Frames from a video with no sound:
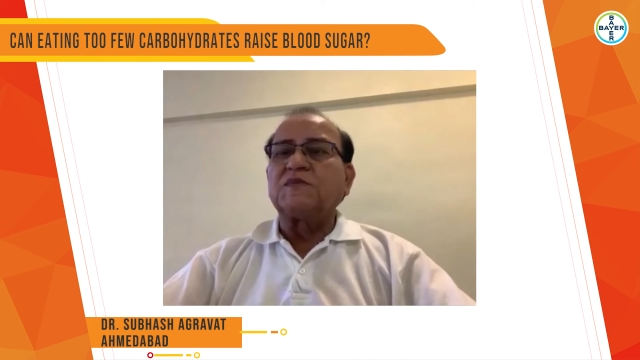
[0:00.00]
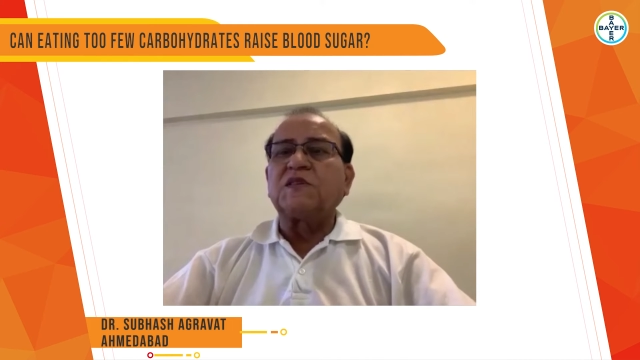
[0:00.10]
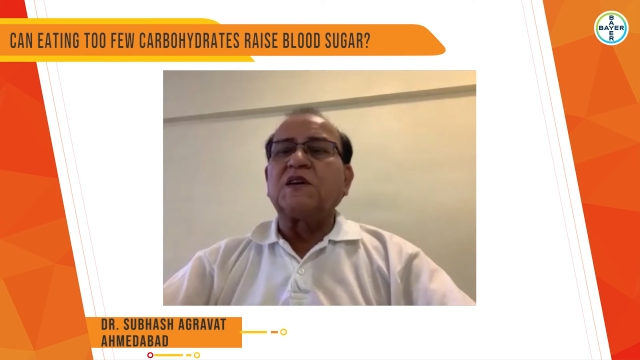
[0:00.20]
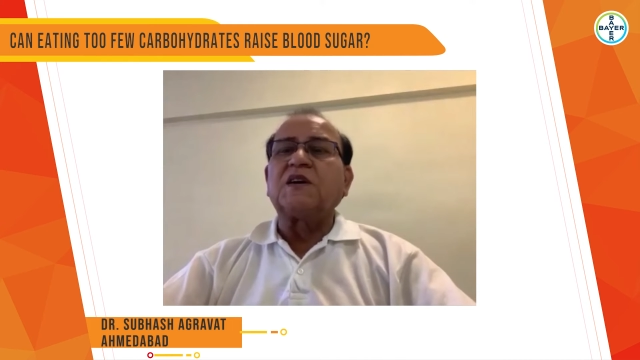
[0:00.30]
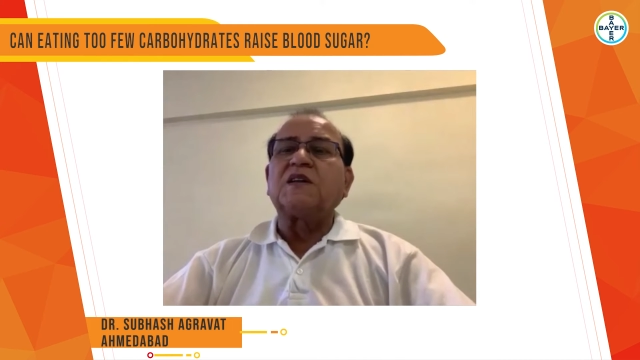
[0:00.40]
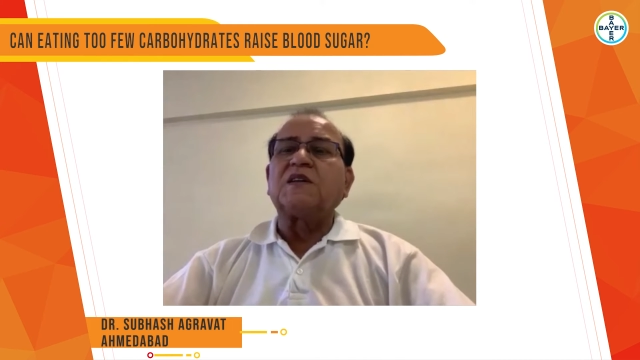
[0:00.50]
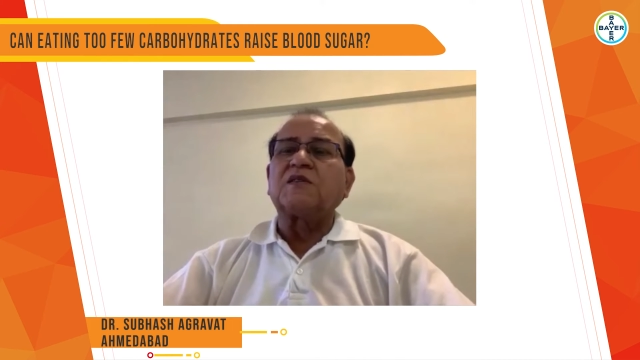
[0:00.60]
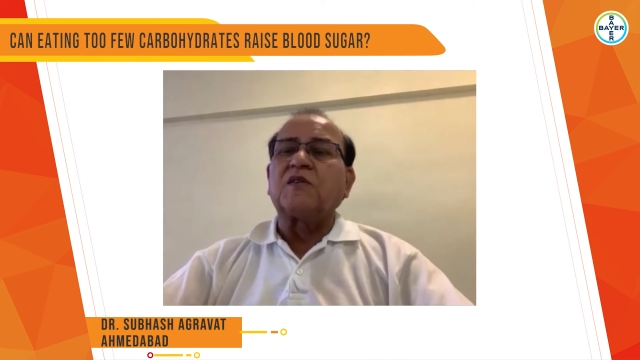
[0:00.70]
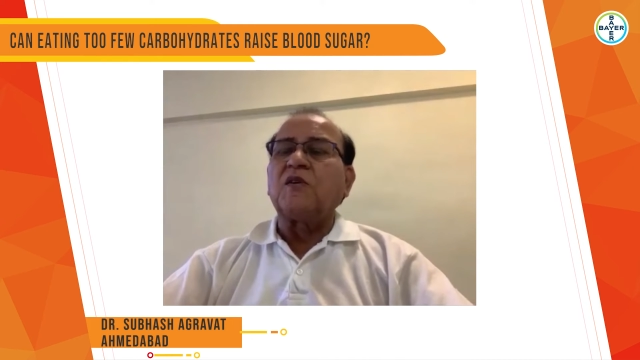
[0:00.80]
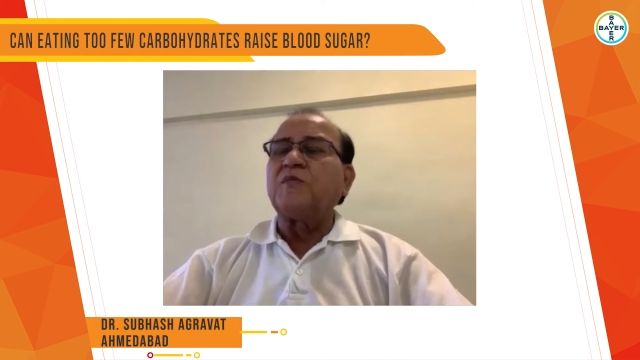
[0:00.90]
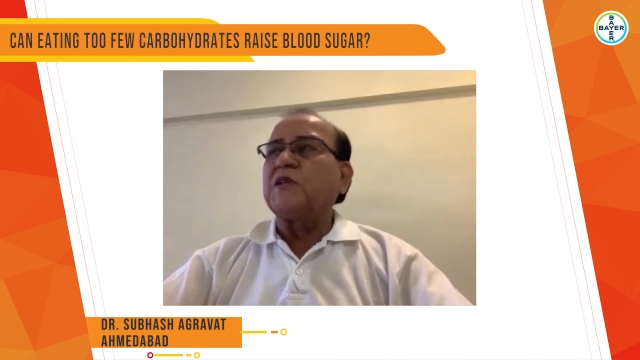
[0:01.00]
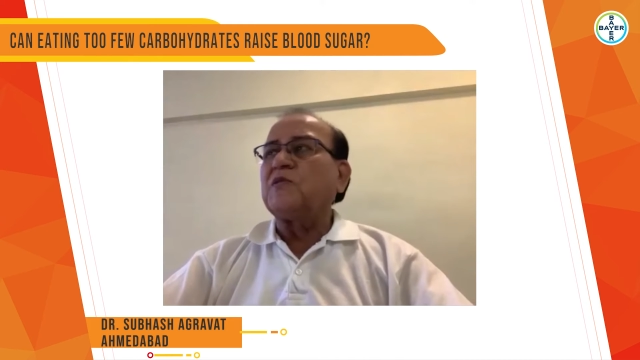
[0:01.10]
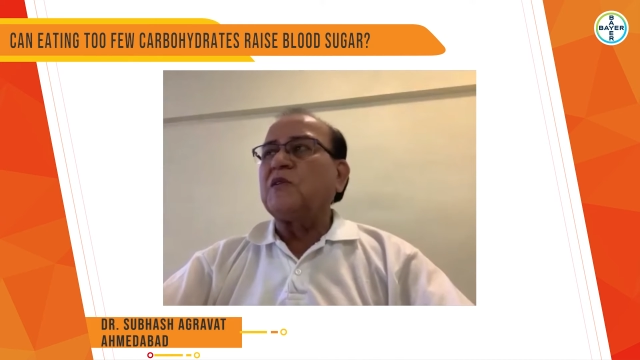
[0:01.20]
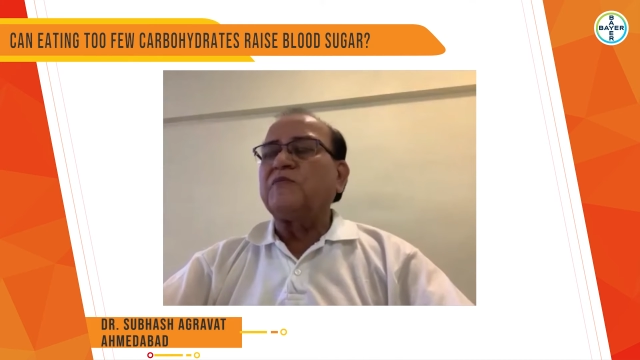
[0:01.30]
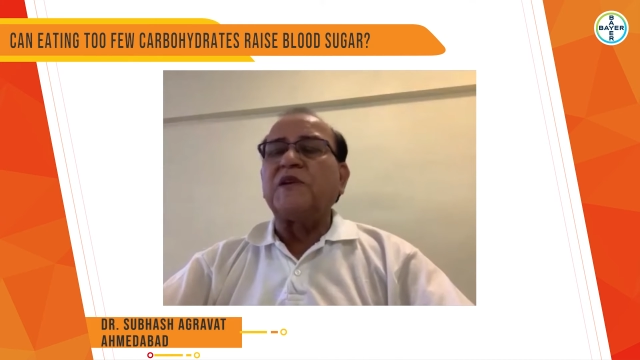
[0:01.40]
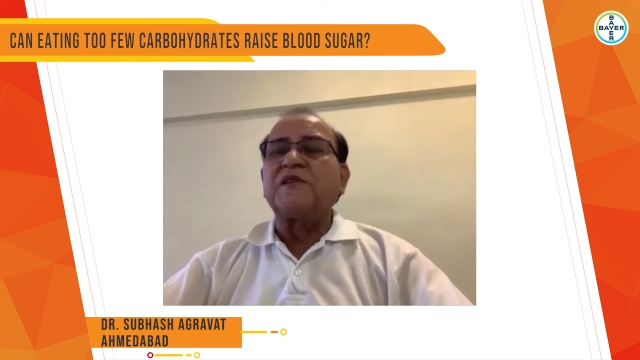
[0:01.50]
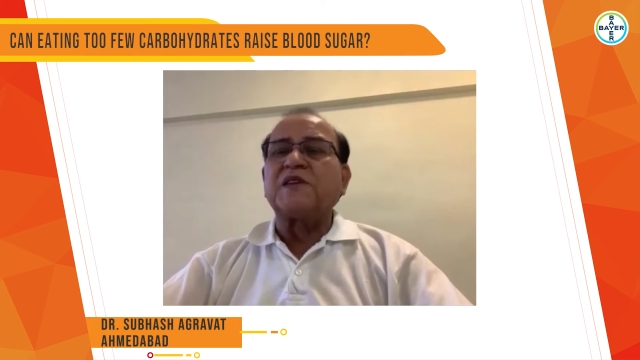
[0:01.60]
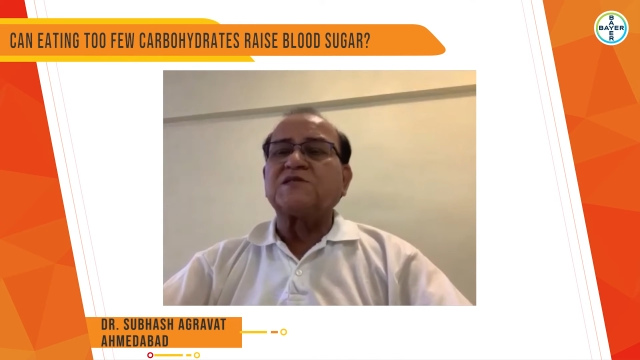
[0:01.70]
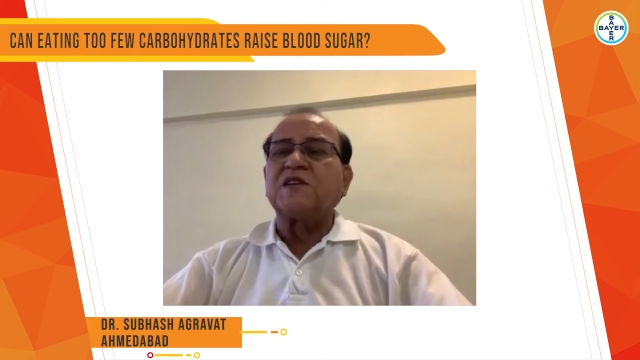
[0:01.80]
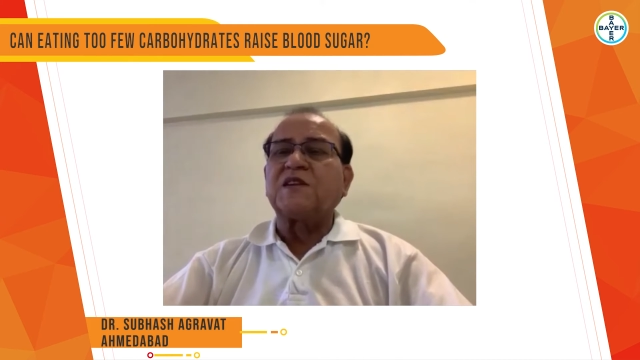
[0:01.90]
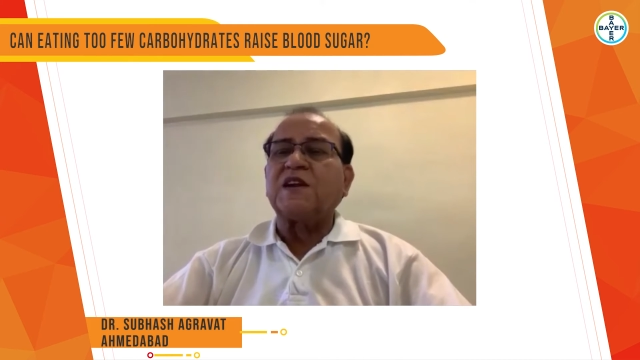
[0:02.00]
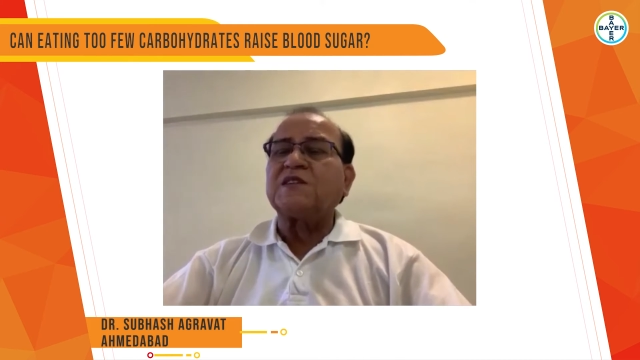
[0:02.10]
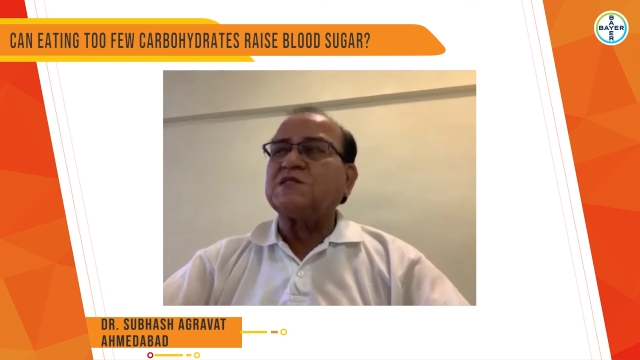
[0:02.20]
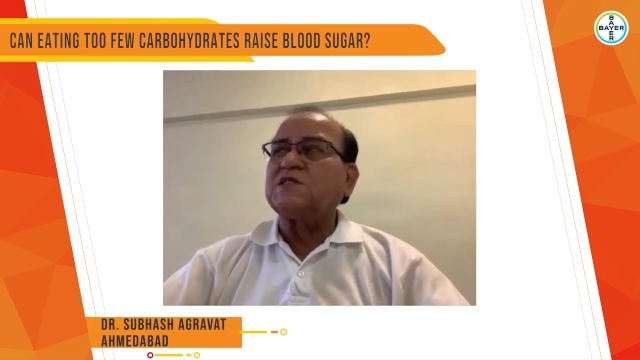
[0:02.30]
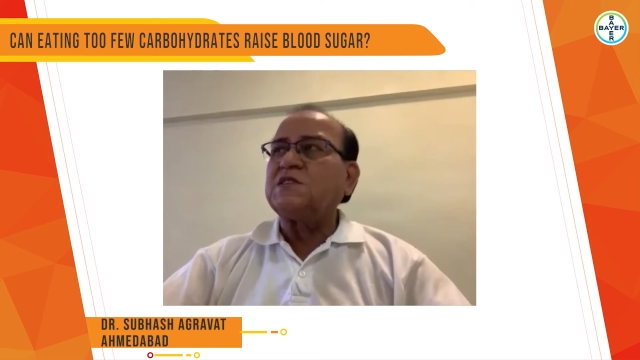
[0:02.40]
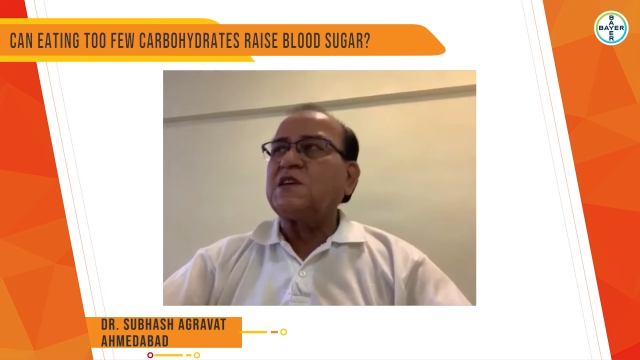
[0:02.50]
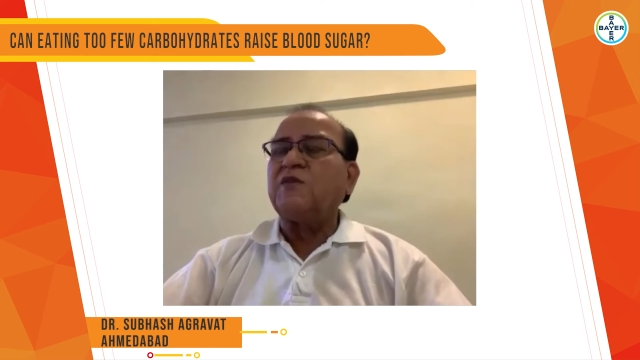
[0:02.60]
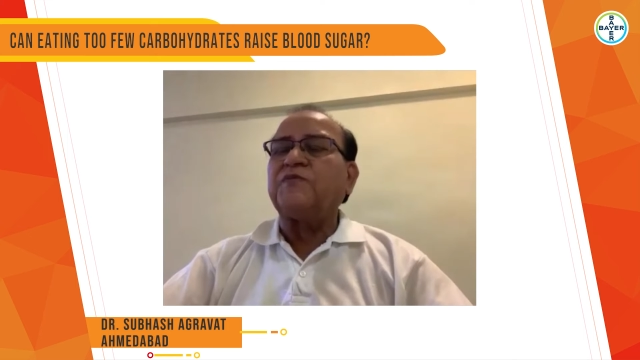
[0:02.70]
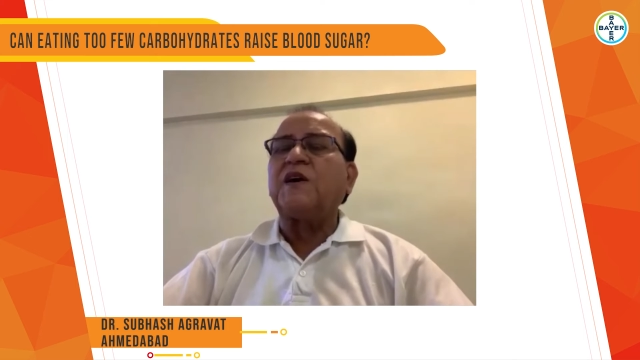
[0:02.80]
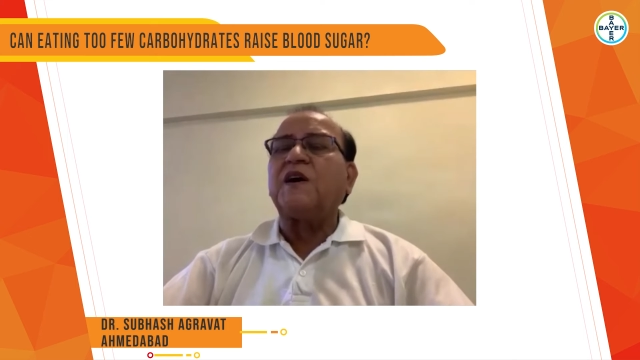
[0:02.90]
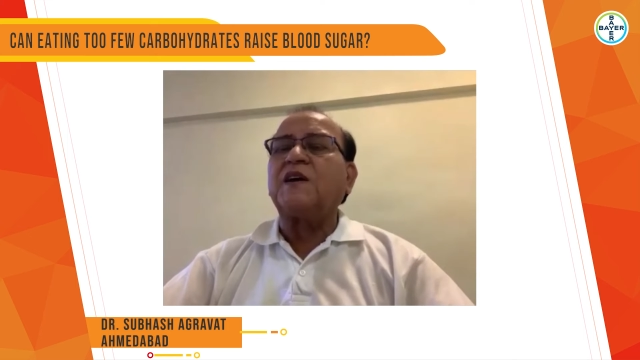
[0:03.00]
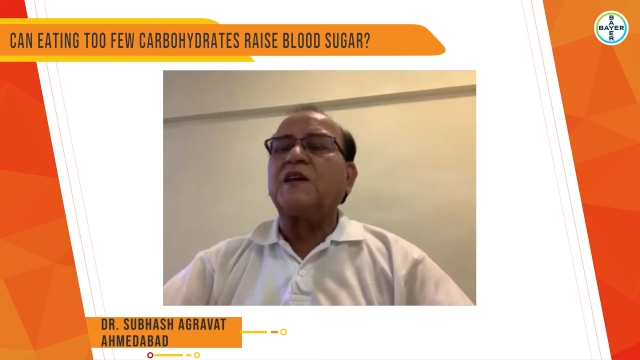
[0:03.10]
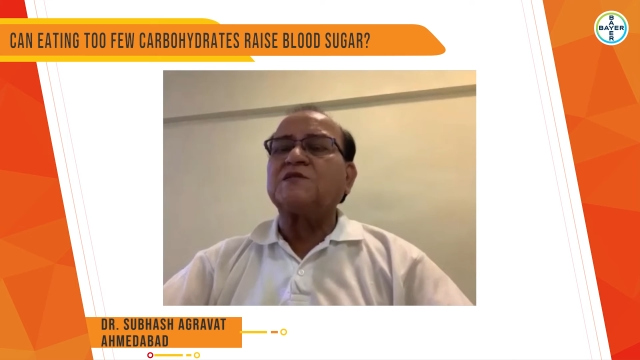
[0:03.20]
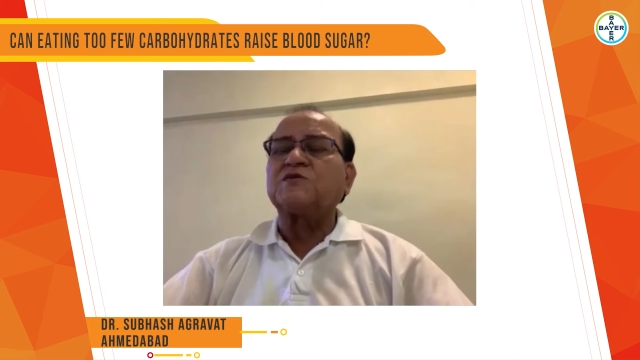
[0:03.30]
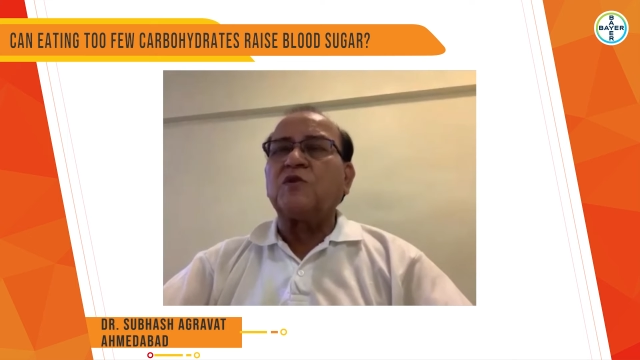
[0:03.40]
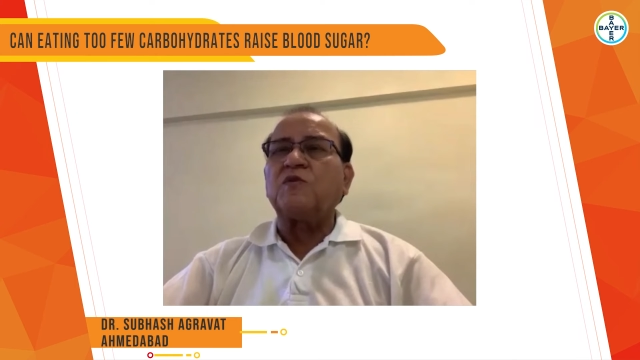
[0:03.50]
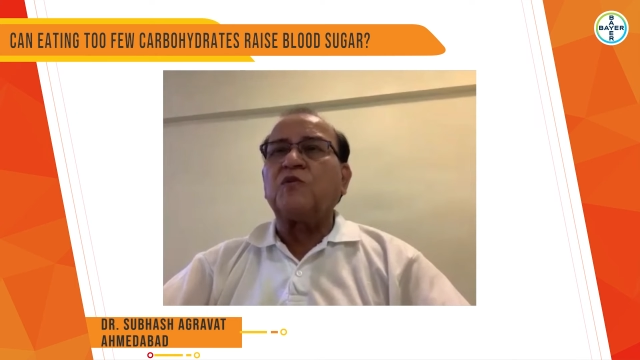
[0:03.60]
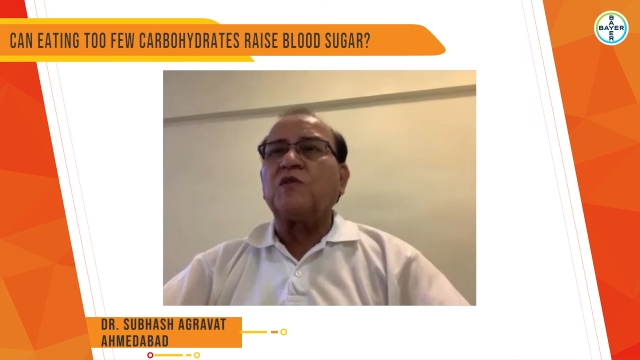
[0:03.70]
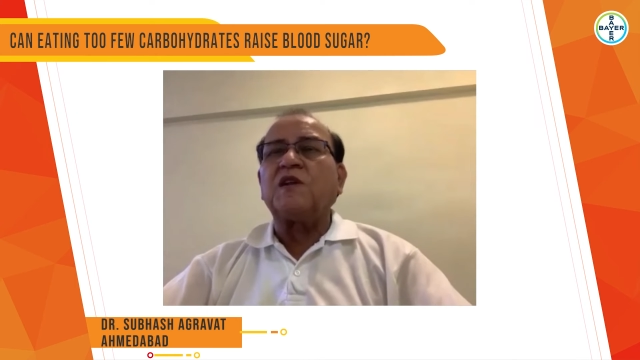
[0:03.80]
the glomerular filtration rate GFR has gone